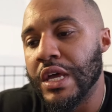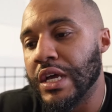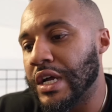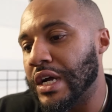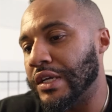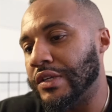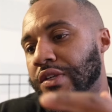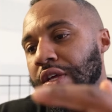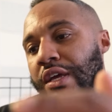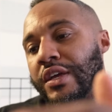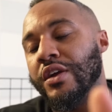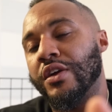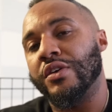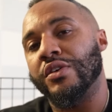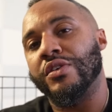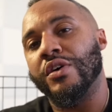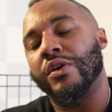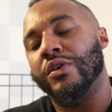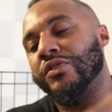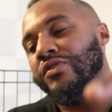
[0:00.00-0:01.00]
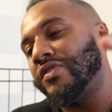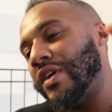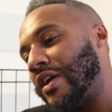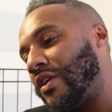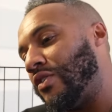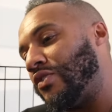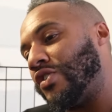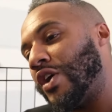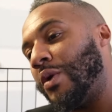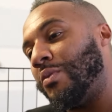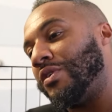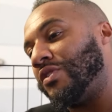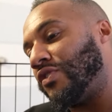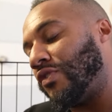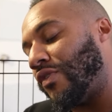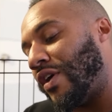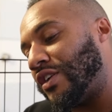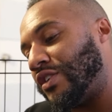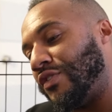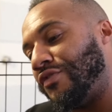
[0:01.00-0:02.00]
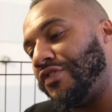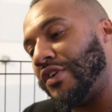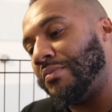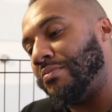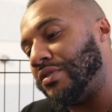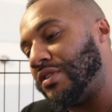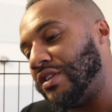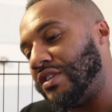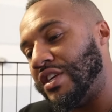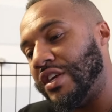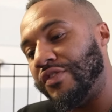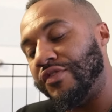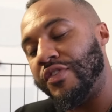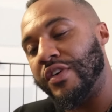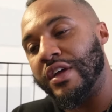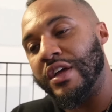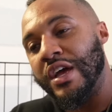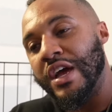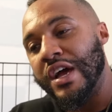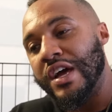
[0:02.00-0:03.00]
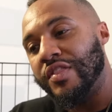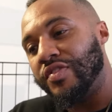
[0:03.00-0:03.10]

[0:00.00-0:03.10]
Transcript: Guys, take care of your dogs. Thank you, as always, for watching FitBully TV.